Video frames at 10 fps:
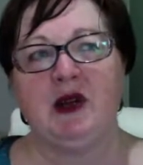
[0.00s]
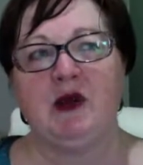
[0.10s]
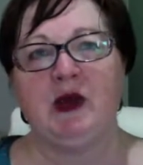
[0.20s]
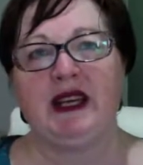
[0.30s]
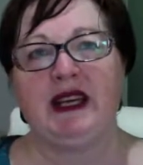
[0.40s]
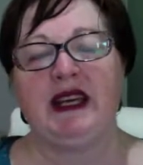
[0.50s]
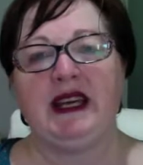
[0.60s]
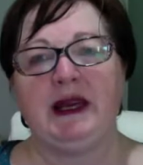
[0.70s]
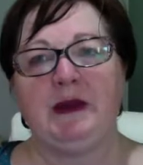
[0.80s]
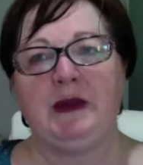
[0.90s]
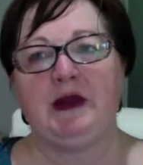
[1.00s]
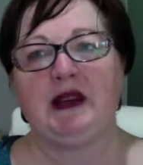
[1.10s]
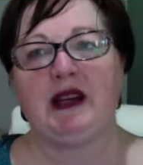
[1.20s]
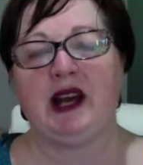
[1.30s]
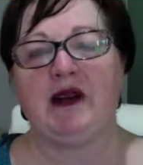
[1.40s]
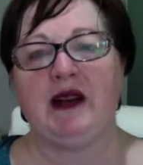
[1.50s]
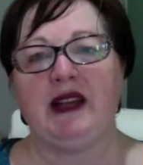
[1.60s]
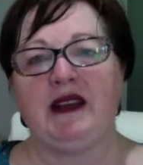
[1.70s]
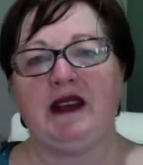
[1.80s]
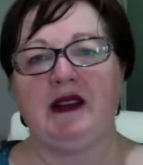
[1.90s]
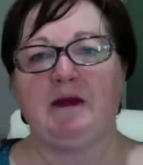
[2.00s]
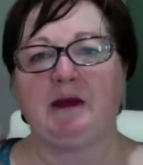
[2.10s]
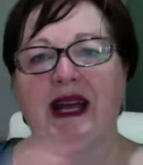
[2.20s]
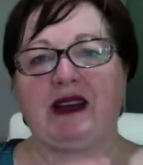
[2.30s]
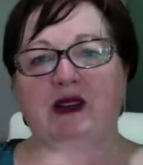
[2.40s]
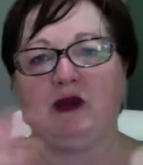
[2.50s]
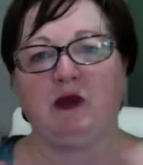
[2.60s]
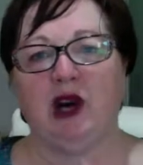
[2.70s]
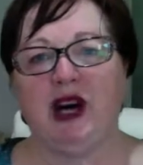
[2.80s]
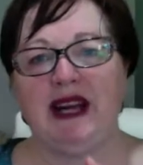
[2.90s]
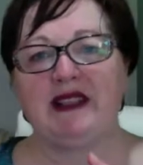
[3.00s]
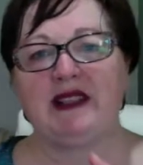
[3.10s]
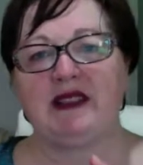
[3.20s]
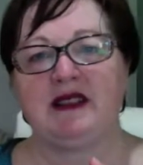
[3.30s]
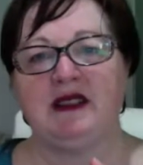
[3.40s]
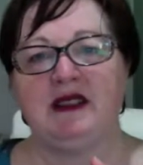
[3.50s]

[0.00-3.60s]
we keep going black or white.